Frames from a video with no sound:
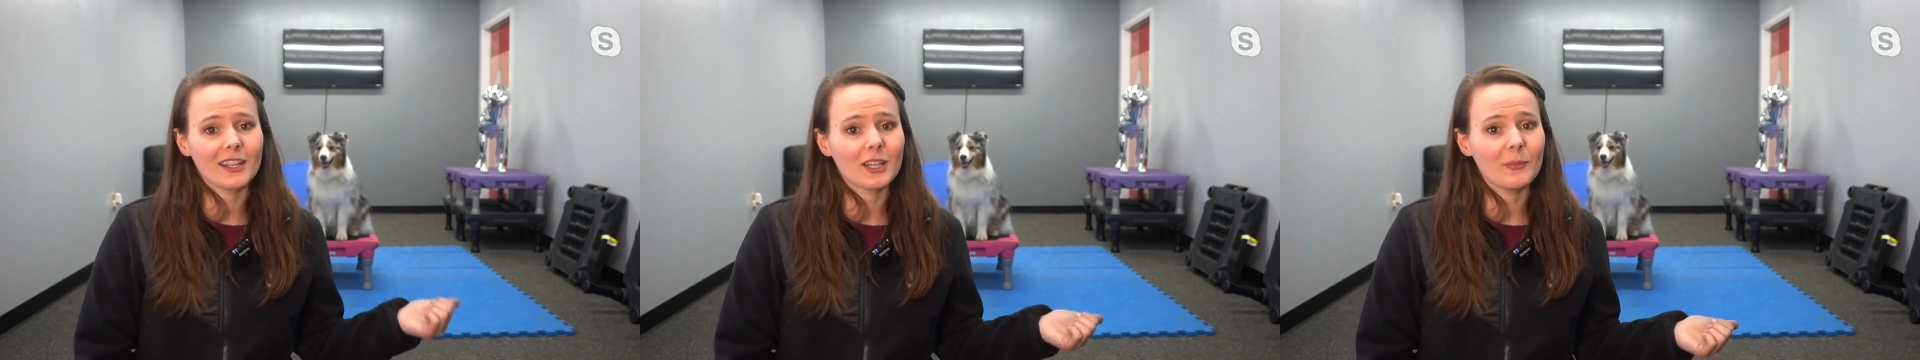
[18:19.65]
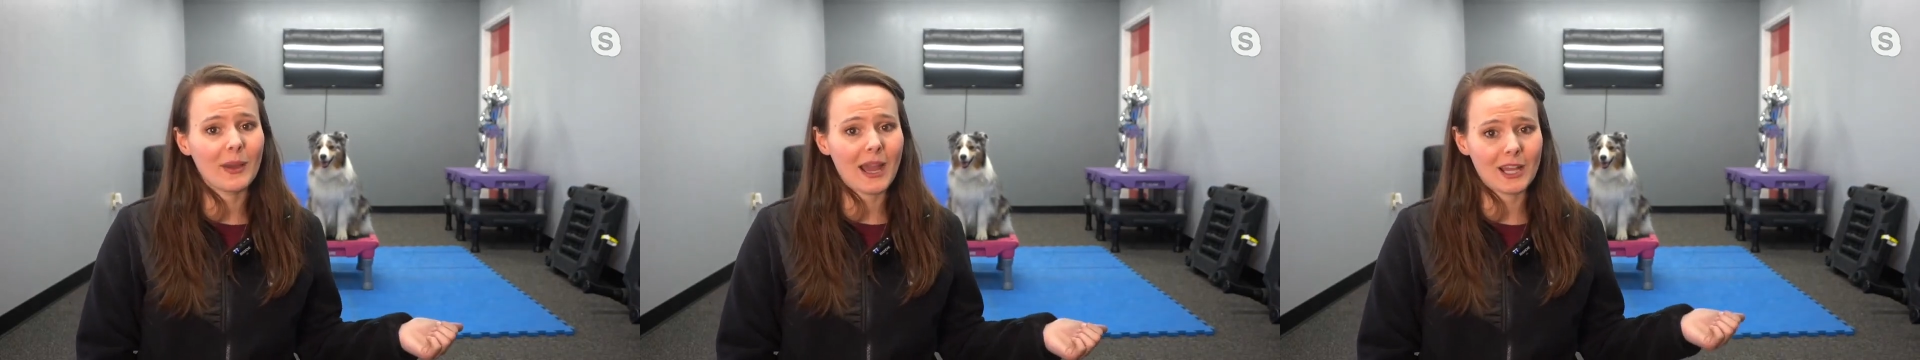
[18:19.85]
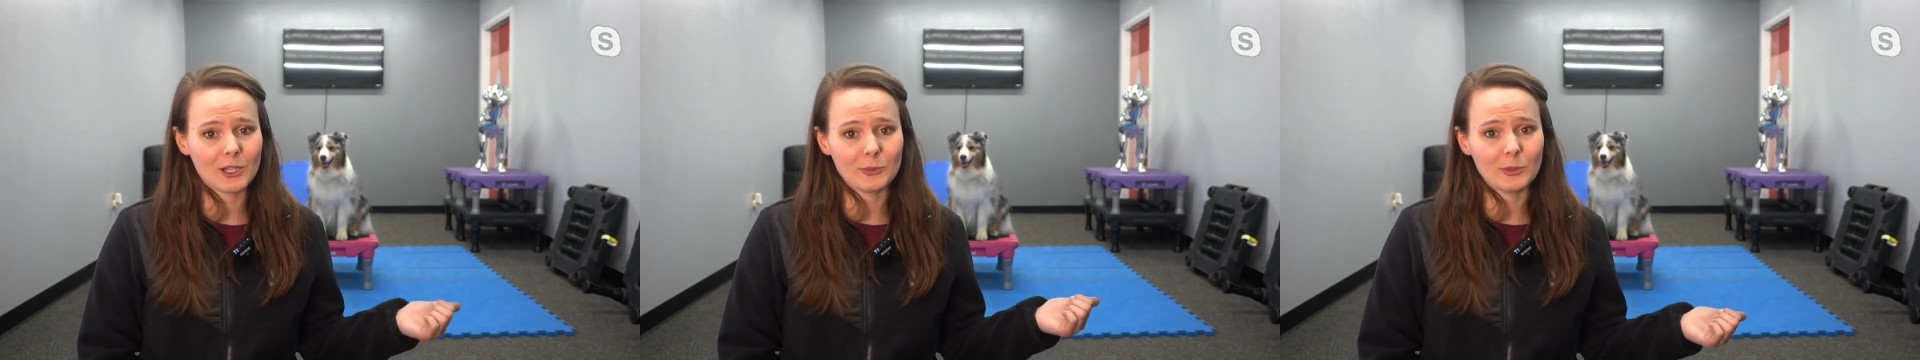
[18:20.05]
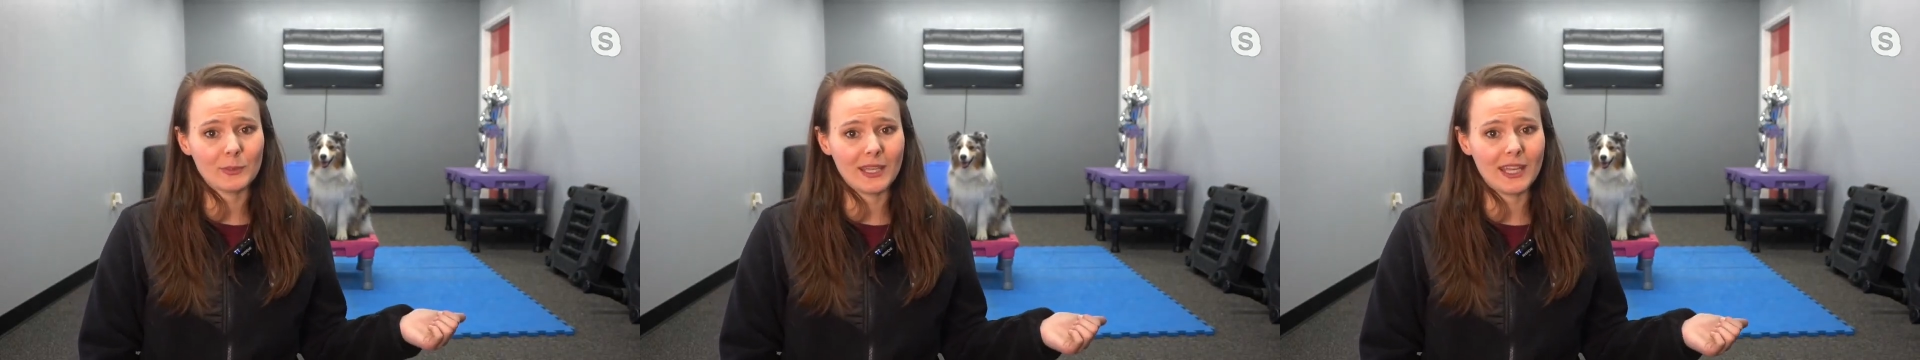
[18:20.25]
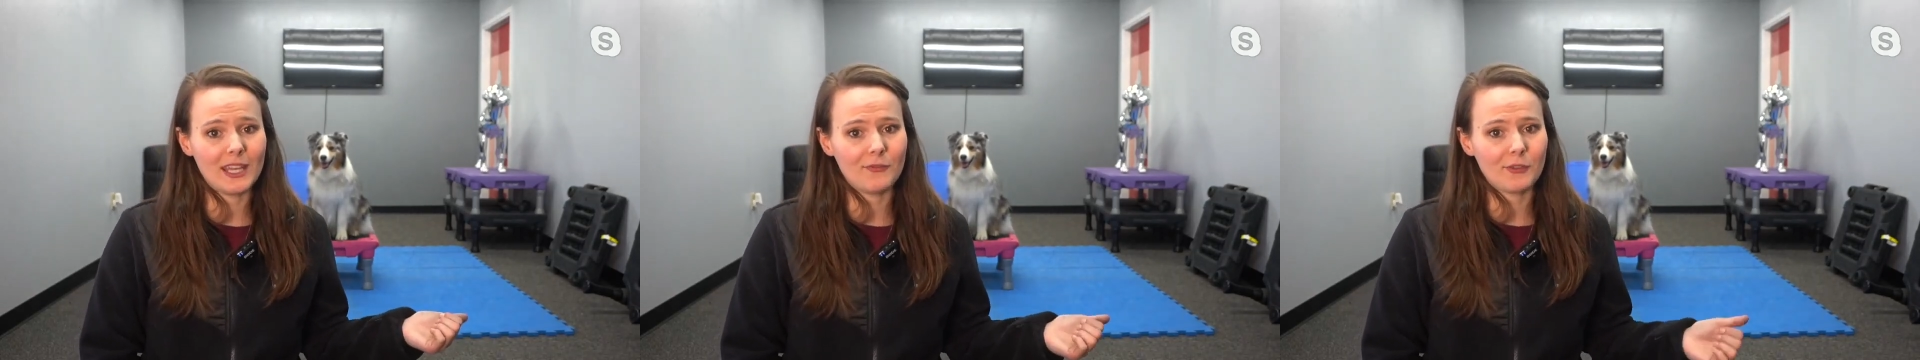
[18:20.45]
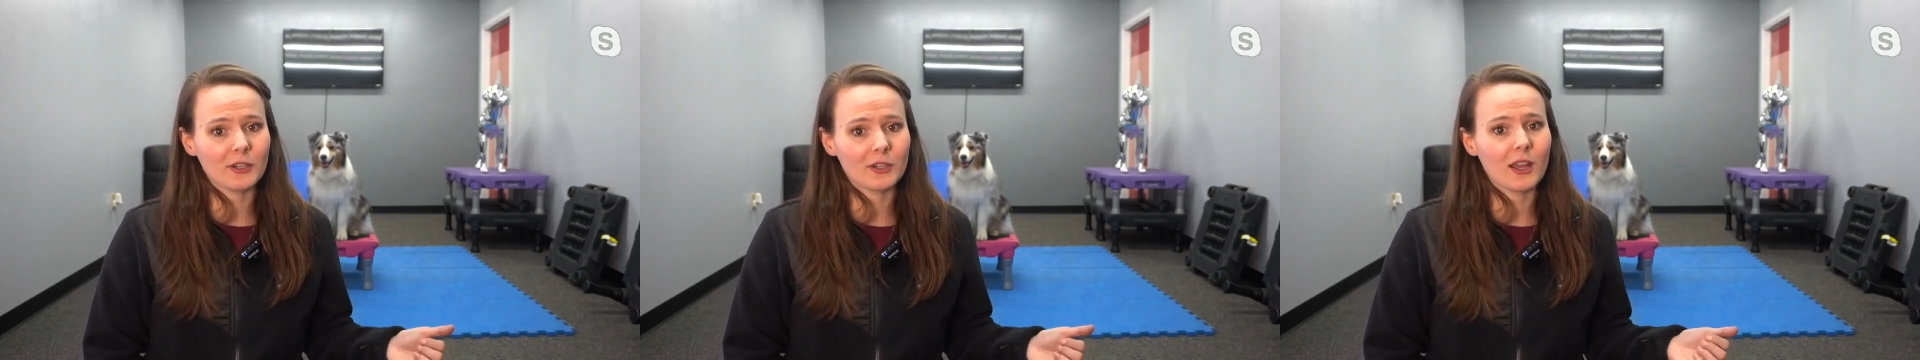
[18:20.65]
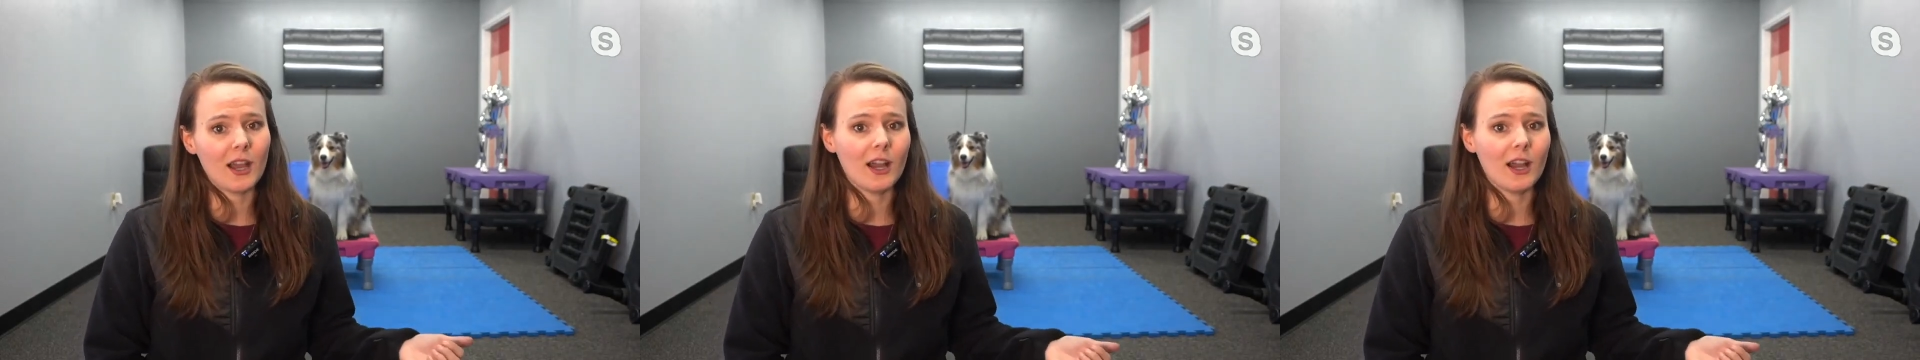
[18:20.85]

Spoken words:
incompatible behavior